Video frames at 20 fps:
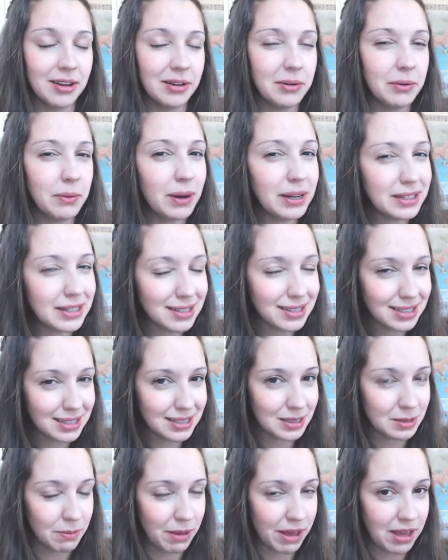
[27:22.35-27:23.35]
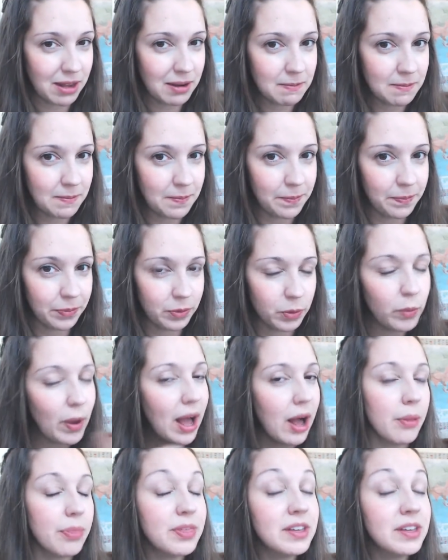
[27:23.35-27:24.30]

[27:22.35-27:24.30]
What does this mean? Well,